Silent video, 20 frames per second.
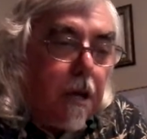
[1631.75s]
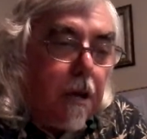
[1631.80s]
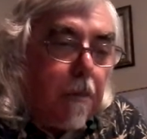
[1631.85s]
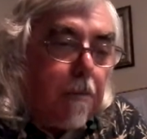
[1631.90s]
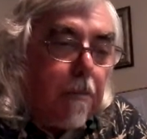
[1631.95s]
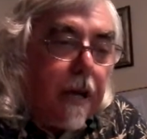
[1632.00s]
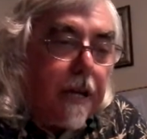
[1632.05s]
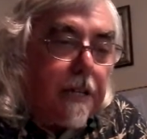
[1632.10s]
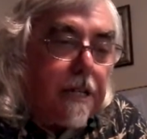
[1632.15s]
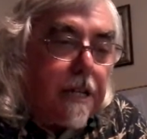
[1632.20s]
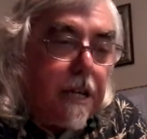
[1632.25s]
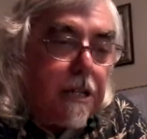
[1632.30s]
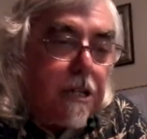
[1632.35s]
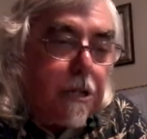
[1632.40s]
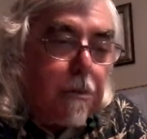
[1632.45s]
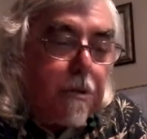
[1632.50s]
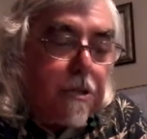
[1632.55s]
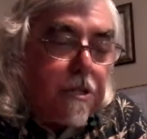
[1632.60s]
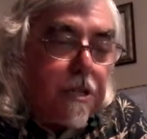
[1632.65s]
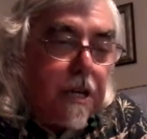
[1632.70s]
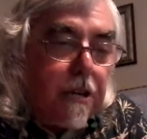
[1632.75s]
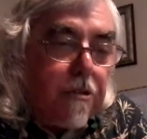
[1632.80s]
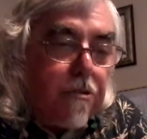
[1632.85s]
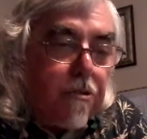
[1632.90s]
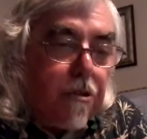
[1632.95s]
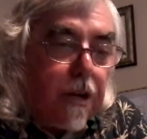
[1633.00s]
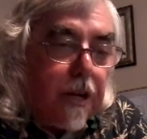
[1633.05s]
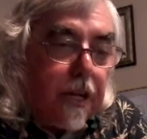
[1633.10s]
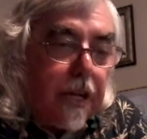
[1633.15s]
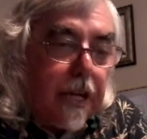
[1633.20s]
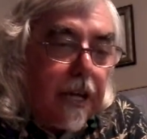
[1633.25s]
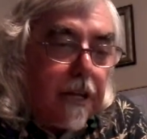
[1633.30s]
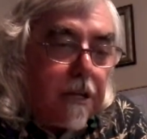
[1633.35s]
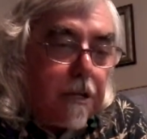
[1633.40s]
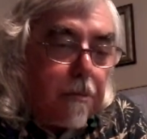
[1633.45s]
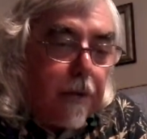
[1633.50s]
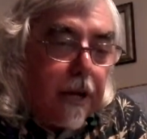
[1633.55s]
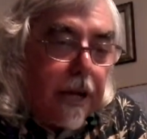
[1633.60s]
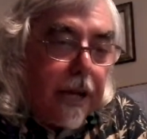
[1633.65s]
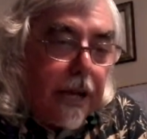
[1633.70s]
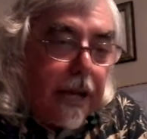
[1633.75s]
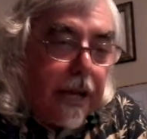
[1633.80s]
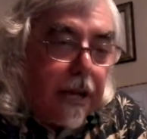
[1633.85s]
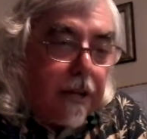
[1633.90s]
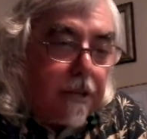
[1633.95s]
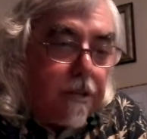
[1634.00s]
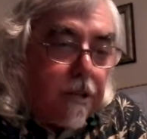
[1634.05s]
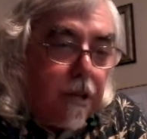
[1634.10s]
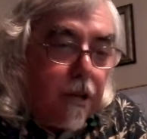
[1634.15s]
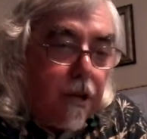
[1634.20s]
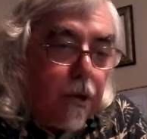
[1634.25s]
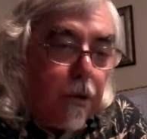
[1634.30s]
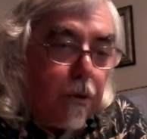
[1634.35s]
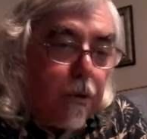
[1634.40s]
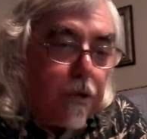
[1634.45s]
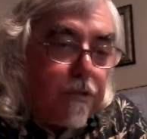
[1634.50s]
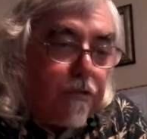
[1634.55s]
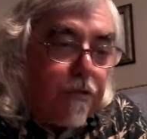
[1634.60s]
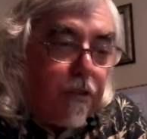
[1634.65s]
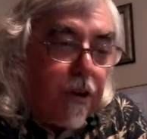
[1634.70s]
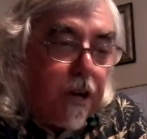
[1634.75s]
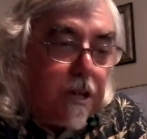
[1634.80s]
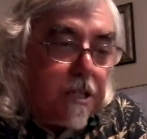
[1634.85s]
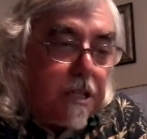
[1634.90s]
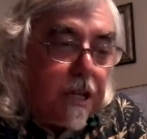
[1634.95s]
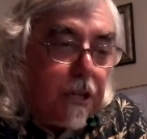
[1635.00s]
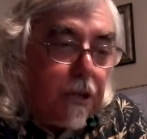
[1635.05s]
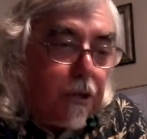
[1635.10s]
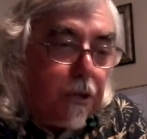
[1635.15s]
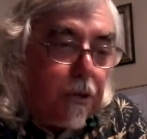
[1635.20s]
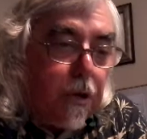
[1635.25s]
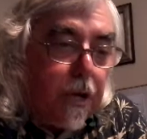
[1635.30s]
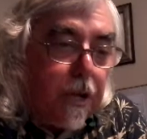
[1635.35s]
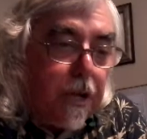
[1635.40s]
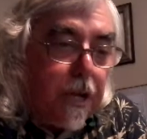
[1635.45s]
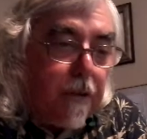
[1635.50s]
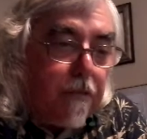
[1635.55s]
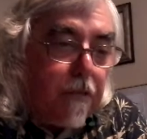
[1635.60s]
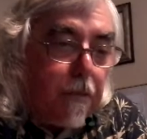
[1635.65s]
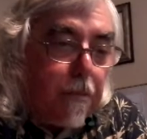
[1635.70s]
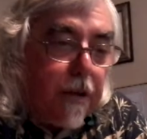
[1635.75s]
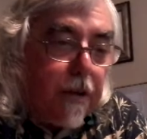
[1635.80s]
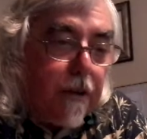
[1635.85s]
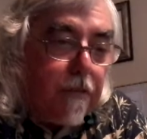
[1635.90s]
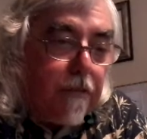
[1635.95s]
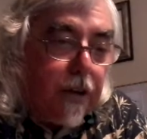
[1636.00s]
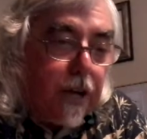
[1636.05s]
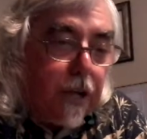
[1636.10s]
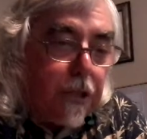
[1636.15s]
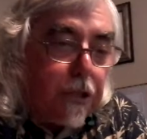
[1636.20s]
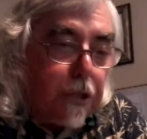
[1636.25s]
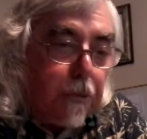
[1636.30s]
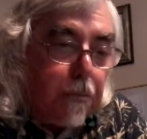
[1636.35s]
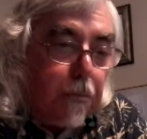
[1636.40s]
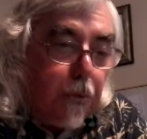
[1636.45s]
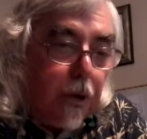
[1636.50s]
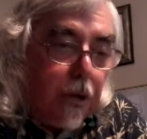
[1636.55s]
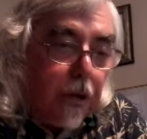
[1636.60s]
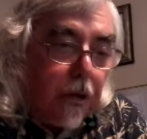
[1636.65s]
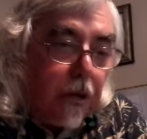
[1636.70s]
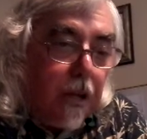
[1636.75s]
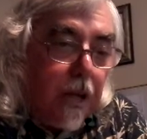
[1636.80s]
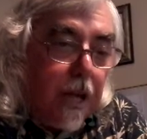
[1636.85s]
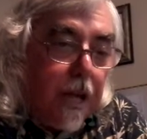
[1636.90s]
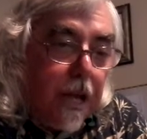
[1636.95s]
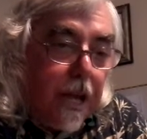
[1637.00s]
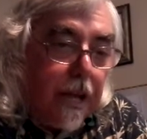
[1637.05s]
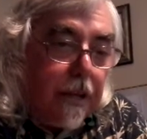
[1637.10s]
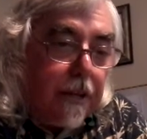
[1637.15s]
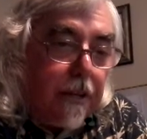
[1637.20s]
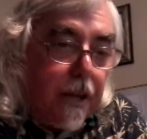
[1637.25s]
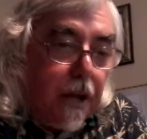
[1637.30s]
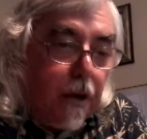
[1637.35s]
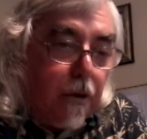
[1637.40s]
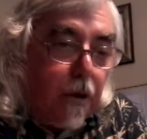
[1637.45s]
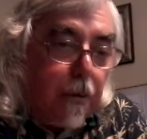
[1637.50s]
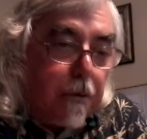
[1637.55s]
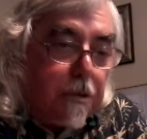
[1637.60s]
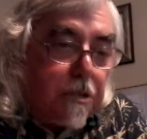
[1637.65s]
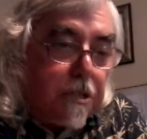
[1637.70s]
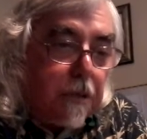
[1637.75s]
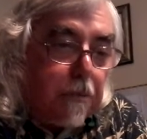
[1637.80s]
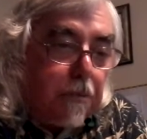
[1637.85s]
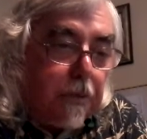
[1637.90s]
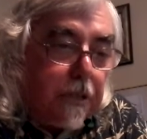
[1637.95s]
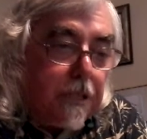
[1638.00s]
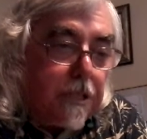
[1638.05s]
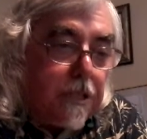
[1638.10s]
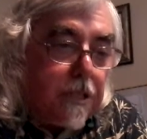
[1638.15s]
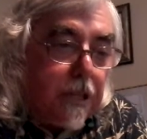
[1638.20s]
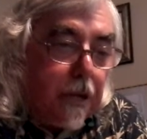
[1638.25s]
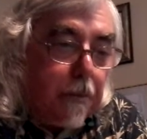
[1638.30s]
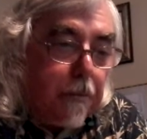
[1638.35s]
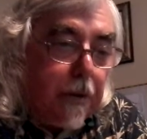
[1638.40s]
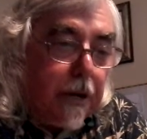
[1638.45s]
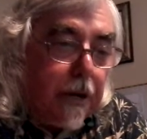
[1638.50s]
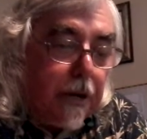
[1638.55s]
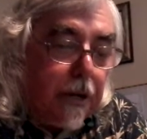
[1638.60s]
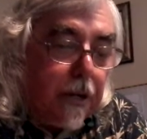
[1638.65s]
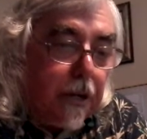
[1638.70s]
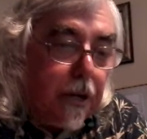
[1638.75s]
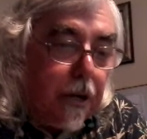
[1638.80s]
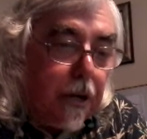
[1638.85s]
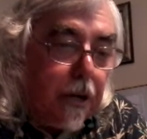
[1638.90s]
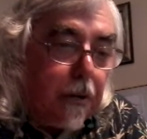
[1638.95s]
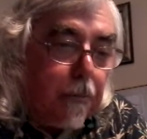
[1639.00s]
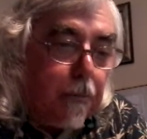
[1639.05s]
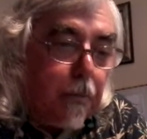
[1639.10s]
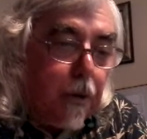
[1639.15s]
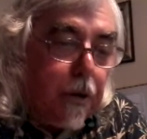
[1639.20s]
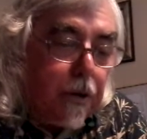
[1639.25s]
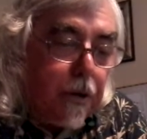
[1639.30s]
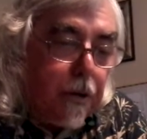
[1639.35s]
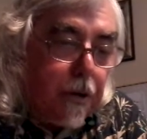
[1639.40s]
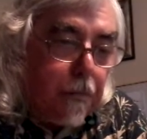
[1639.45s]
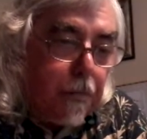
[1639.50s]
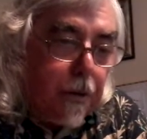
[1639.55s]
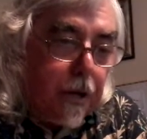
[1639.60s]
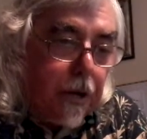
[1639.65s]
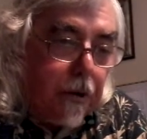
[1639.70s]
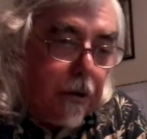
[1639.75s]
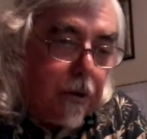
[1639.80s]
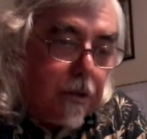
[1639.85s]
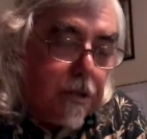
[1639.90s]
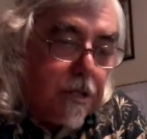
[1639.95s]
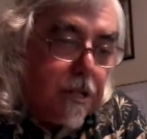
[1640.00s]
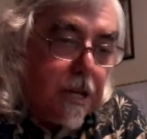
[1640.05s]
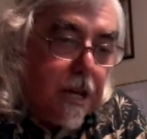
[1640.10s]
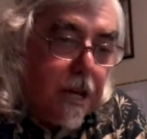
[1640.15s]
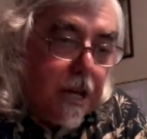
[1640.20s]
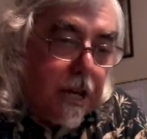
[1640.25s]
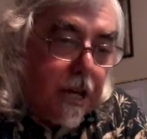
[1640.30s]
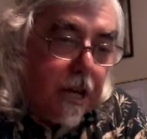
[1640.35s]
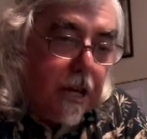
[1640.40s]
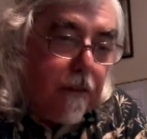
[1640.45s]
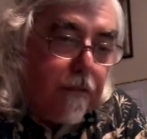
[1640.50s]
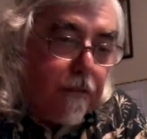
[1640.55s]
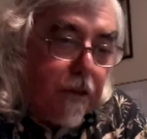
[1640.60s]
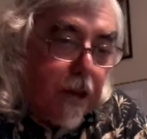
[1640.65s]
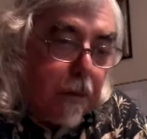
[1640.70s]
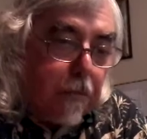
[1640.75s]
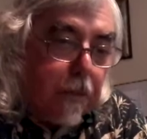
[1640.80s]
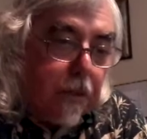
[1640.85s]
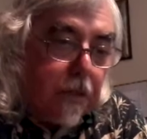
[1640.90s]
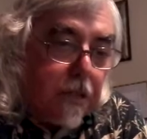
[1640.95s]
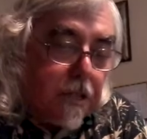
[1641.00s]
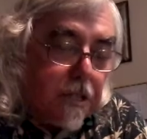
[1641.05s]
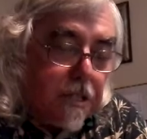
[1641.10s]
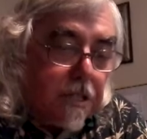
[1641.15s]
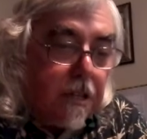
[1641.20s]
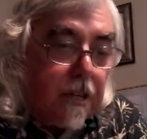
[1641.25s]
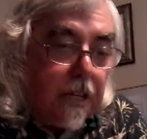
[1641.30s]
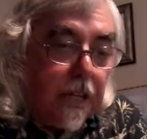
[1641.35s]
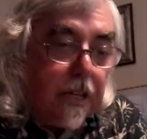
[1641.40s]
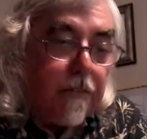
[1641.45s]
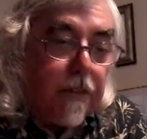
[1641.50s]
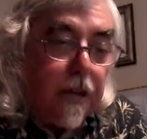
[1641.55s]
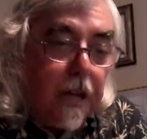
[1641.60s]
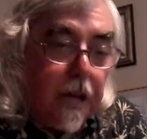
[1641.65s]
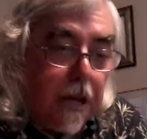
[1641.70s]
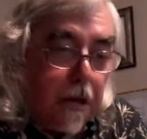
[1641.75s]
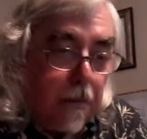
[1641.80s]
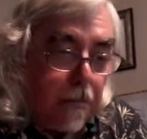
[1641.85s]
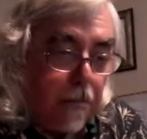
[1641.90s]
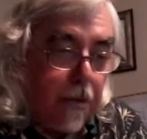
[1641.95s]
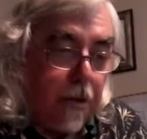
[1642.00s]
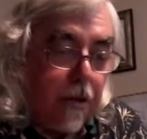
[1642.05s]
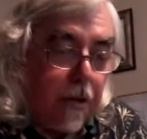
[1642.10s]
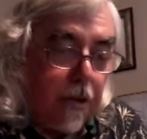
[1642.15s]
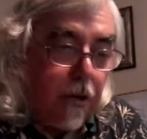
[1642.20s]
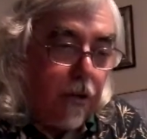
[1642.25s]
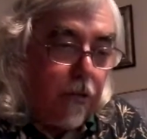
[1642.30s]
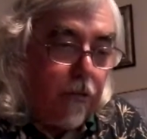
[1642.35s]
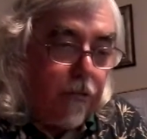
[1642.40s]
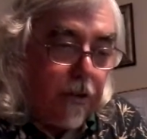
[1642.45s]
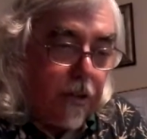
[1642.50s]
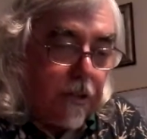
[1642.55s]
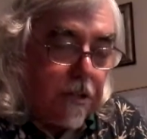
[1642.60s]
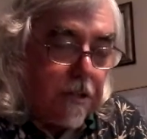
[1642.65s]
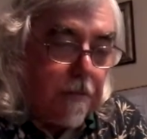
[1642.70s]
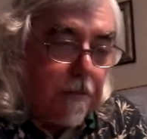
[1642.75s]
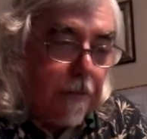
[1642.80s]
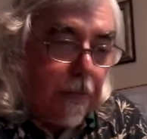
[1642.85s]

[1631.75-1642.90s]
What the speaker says: My attention was then drawn again to my aunt, who, as far as I knew, had never been a fashion model, and now I was simply stunned by her young and modern appearance, in a fabulous, even hip, outfit.